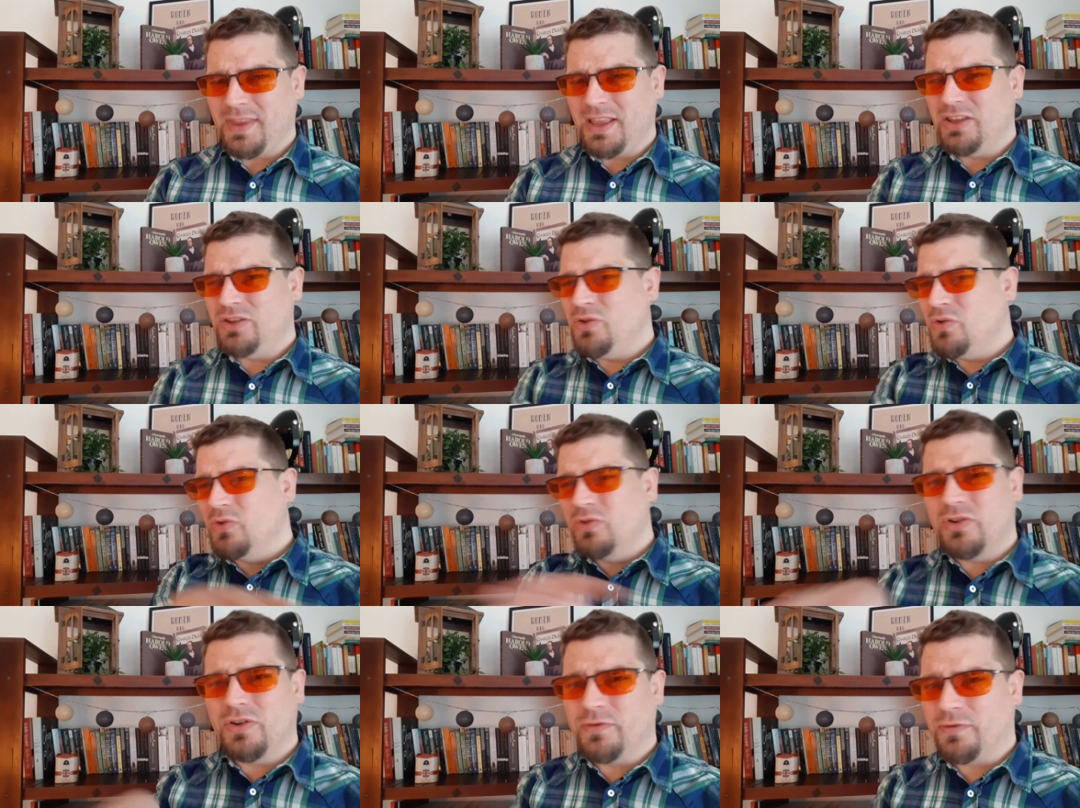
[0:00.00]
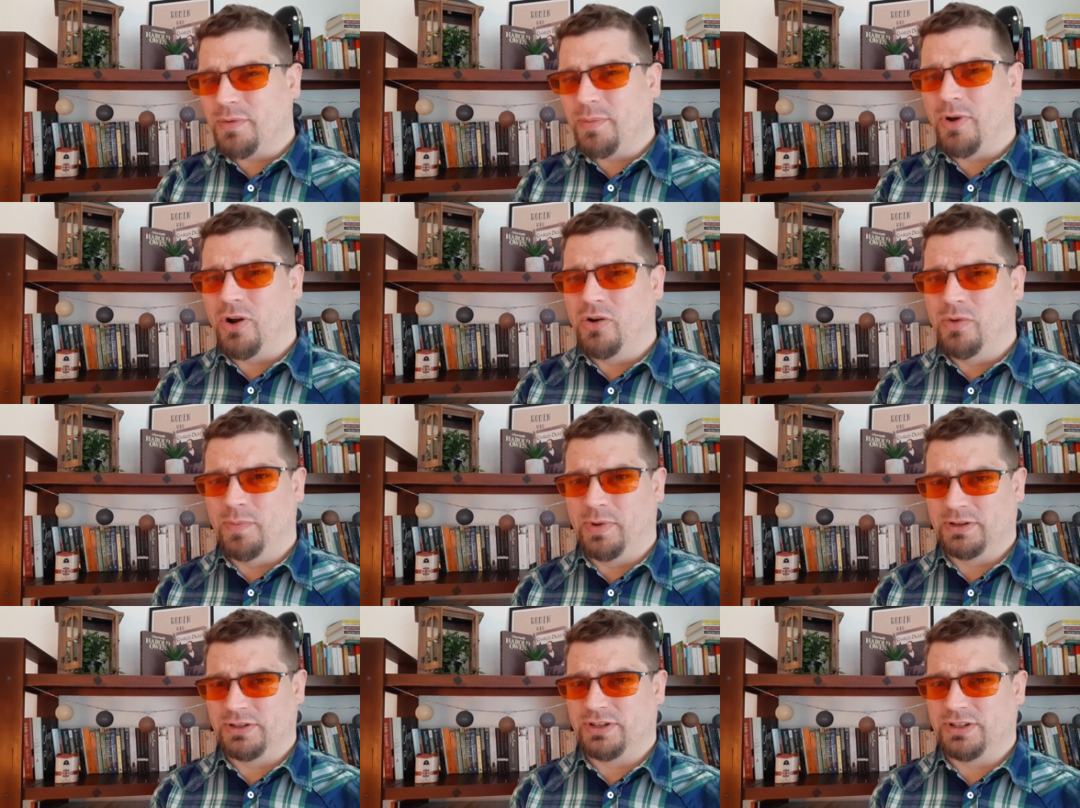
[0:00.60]
you're not from a whole
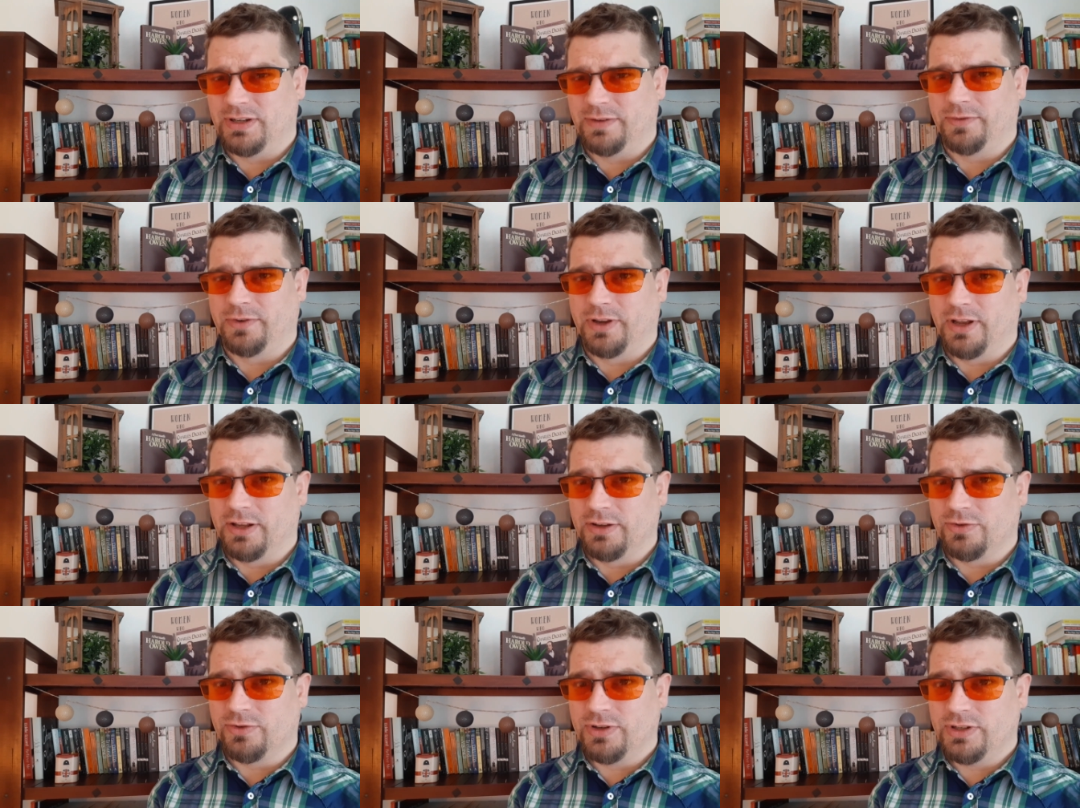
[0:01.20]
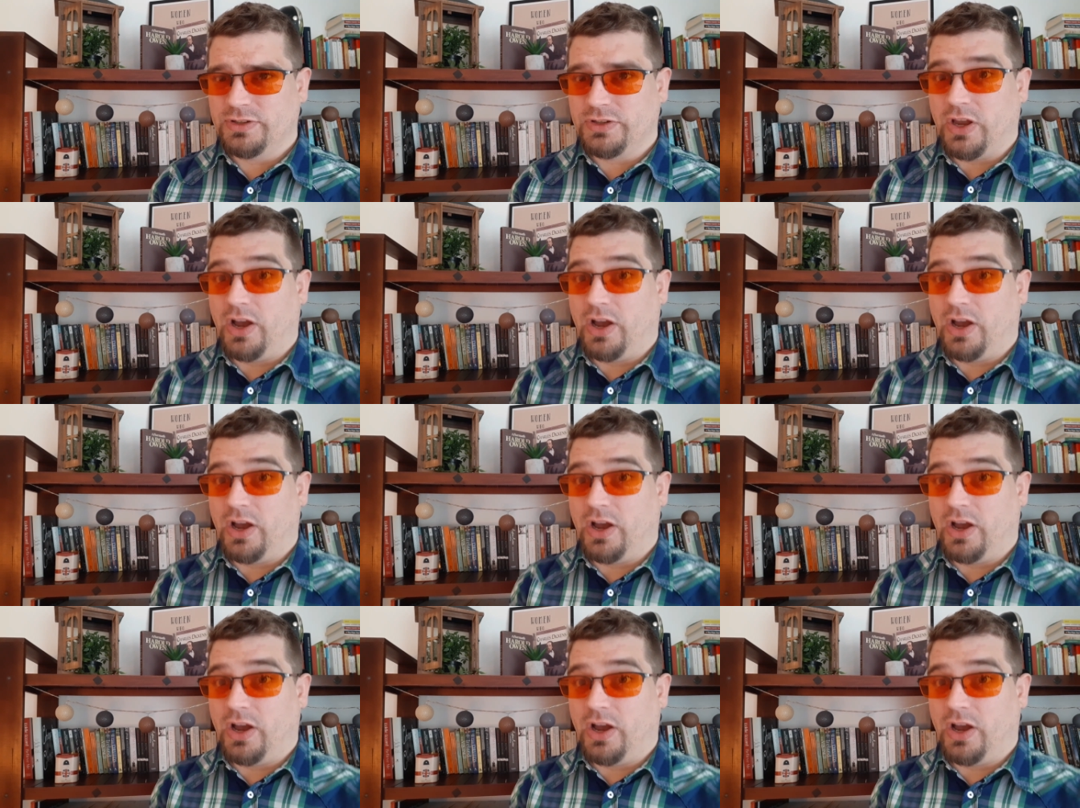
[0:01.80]
bunch of different countries.